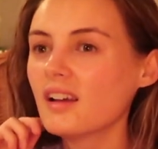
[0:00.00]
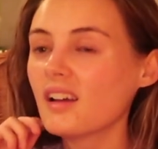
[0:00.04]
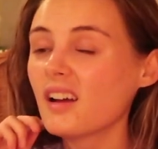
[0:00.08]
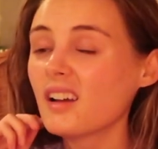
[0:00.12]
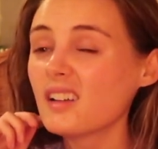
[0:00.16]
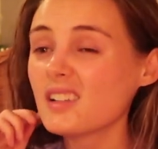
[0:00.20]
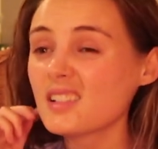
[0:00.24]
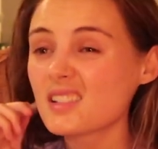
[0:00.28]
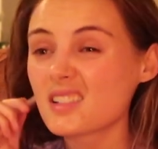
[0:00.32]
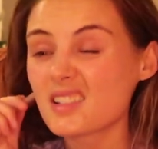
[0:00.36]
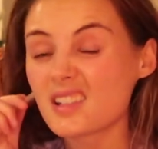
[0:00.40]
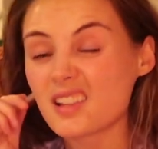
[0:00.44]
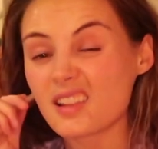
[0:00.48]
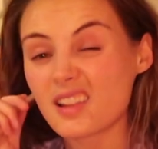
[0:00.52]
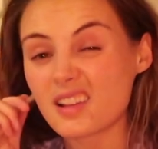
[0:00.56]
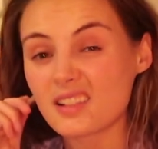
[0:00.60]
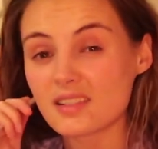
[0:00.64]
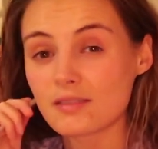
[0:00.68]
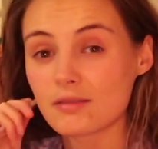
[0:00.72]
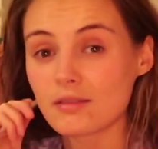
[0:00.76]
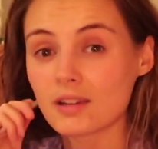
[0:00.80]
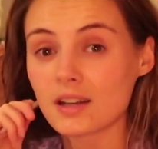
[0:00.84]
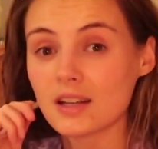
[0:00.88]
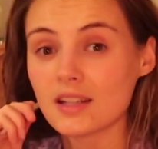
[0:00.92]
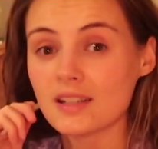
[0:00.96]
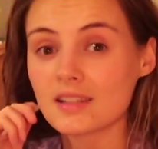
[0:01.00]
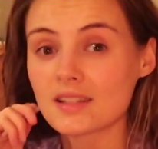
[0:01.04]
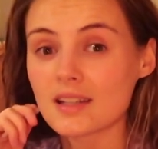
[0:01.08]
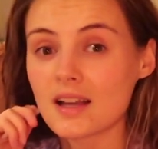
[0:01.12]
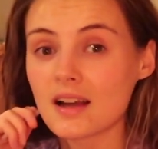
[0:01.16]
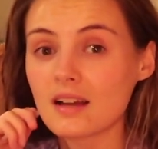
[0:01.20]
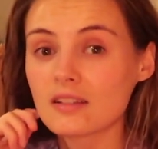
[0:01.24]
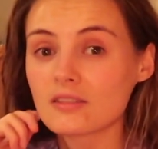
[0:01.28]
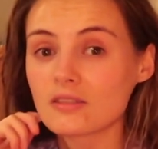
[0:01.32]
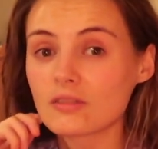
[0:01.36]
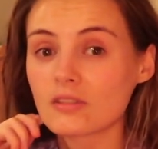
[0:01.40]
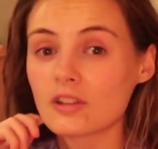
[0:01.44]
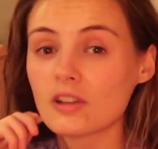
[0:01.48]
I just think that's really
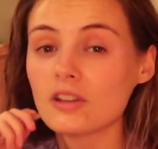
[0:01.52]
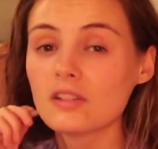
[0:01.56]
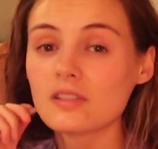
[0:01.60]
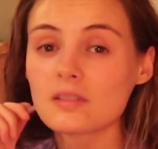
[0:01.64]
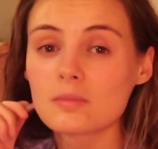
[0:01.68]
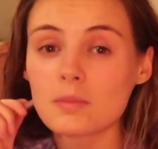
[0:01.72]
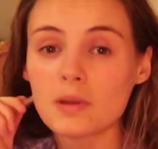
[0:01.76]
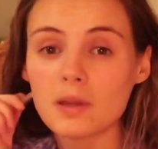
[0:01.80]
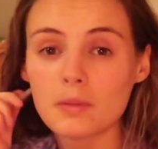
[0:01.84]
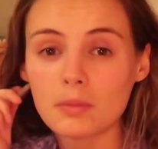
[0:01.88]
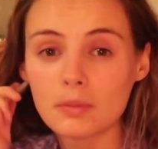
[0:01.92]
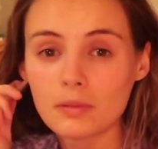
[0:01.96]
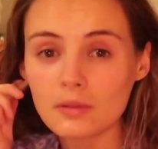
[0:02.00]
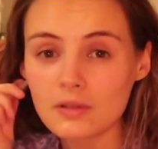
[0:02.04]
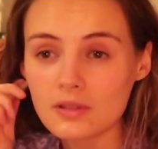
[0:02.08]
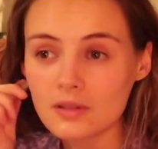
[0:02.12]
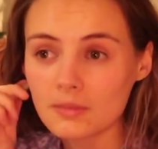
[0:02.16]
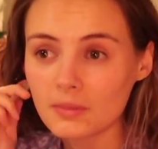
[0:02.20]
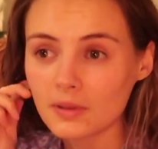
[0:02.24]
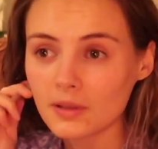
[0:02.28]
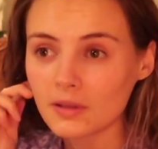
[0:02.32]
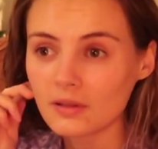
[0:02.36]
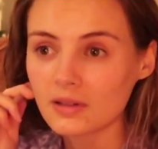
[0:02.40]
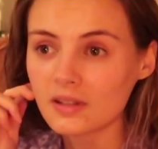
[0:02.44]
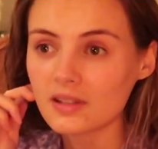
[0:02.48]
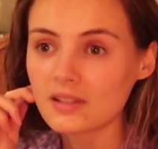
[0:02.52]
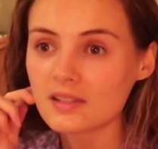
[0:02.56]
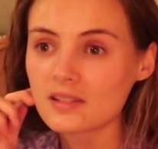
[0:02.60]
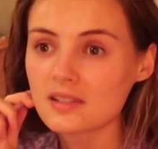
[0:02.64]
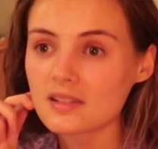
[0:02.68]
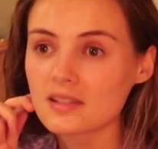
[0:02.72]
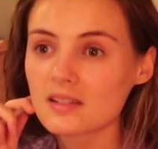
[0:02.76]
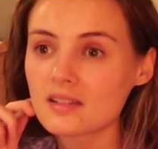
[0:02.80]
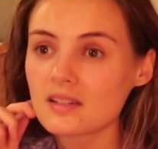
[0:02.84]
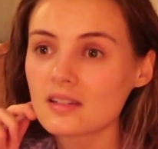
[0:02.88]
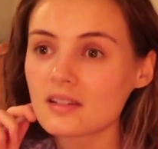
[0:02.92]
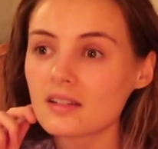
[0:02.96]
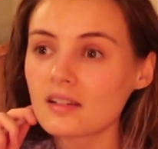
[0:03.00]
sad on those people, to be
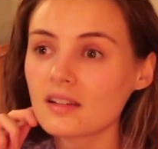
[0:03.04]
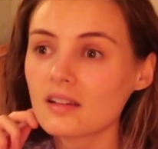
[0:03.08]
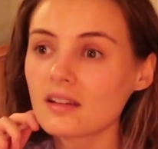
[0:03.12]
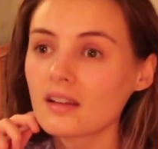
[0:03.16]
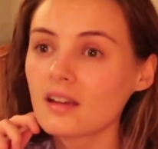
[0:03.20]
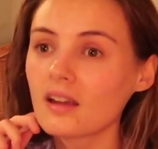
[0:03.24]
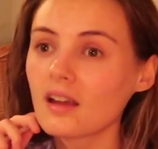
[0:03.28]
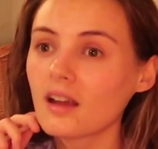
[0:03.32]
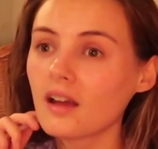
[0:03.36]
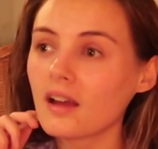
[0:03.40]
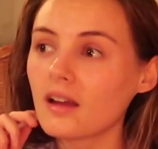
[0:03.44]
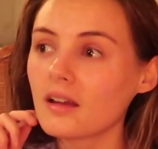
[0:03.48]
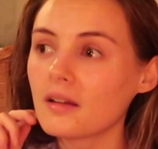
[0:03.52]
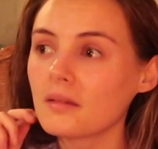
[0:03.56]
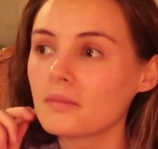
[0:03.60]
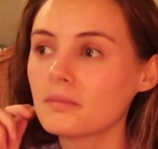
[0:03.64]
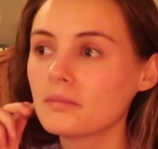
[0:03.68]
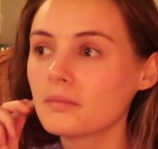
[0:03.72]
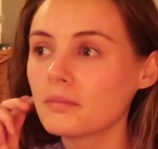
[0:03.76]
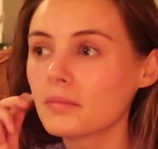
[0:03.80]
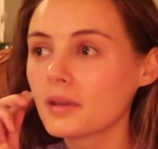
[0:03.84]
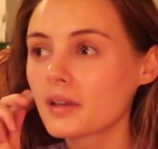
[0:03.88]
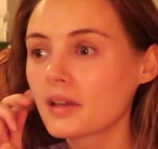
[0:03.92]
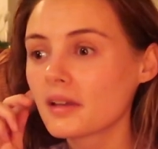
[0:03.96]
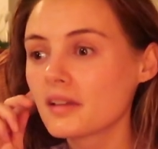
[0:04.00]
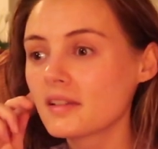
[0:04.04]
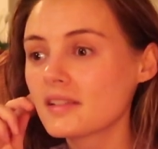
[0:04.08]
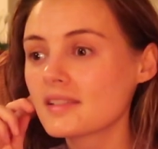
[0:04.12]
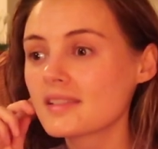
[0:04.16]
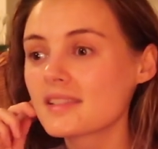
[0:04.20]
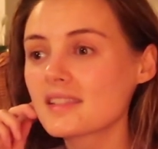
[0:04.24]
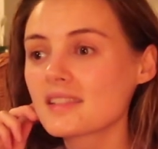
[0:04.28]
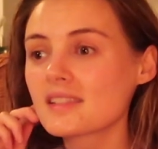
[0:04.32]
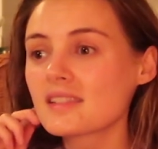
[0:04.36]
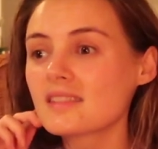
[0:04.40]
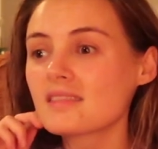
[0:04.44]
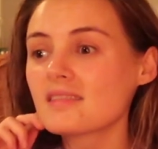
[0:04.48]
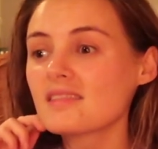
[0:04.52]
honest,
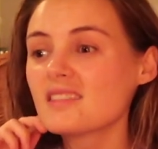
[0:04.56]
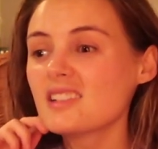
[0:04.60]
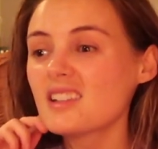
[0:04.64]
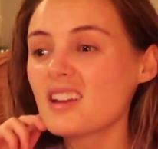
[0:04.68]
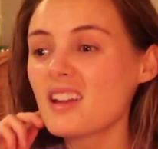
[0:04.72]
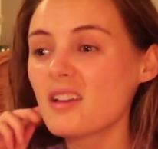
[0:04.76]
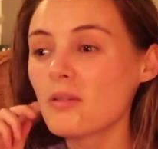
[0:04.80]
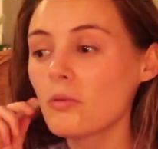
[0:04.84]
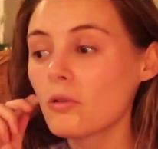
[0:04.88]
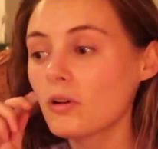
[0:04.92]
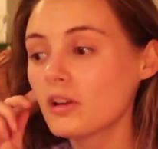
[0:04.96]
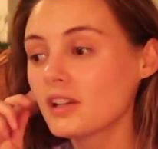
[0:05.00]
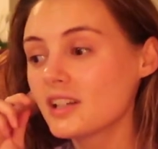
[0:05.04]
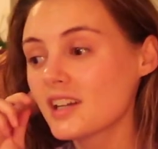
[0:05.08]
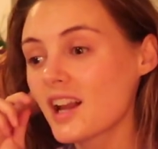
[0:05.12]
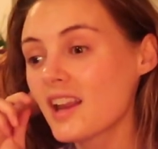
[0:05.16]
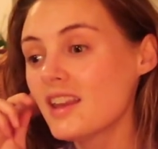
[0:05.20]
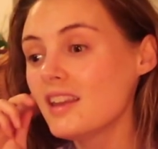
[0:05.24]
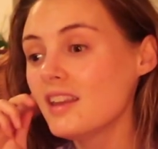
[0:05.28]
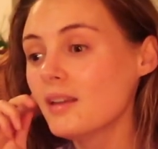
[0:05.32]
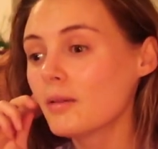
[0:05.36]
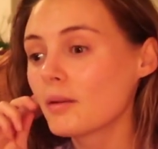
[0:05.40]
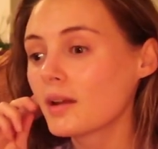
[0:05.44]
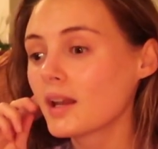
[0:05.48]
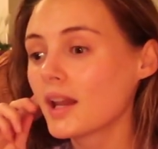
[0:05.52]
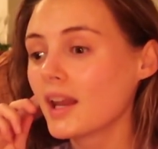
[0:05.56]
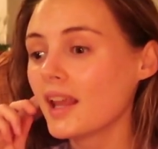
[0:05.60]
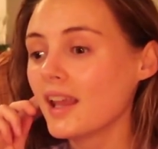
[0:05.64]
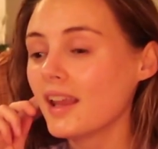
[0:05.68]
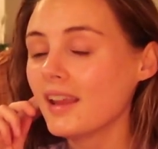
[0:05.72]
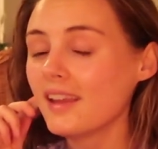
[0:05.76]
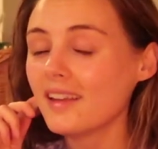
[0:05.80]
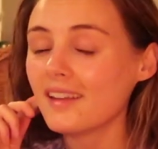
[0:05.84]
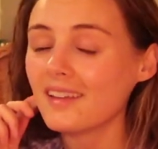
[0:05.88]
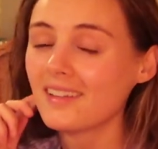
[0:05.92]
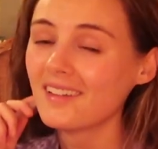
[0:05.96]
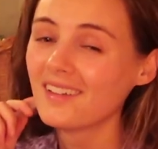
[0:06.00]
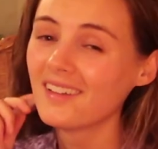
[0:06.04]
because do you know what?
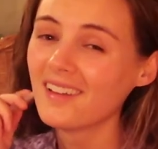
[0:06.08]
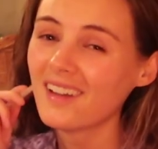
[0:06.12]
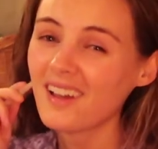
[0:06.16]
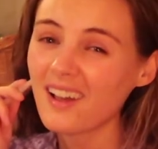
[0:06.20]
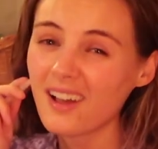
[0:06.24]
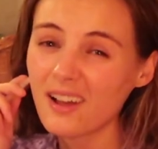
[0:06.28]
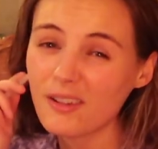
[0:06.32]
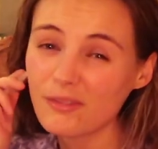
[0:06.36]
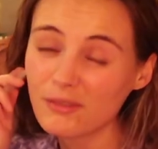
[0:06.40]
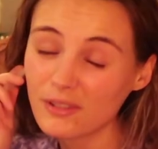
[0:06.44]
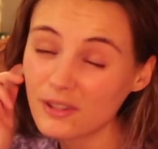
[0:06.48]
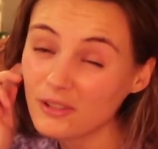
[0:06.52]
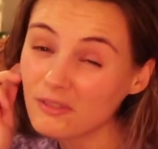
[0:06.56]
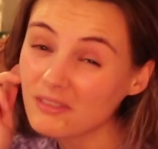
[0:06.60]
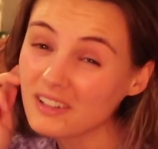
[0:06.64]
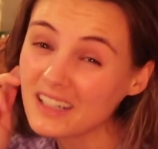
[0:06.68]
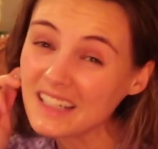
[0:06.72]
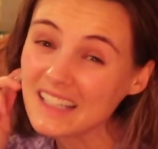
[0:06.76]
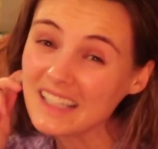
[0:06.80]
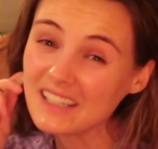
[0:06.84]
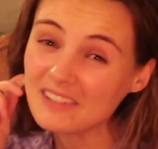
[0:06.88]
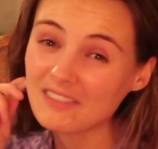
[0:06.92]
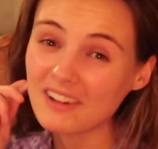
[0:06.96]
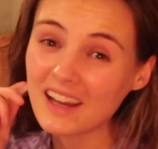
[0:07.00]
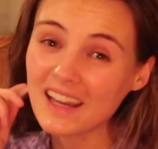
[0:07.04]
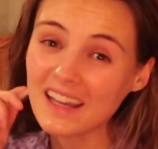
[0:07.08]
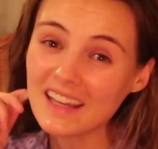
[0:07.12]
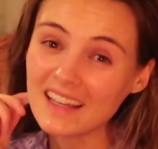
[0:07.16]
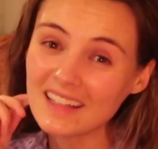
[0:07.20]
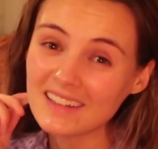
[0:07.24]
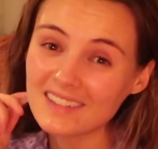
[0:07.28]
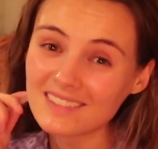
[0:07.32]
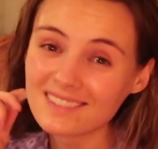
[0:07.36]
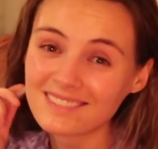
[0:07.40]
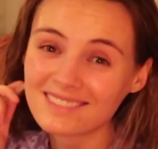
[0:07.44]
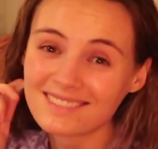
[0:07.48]
Genuinely, I feel really great.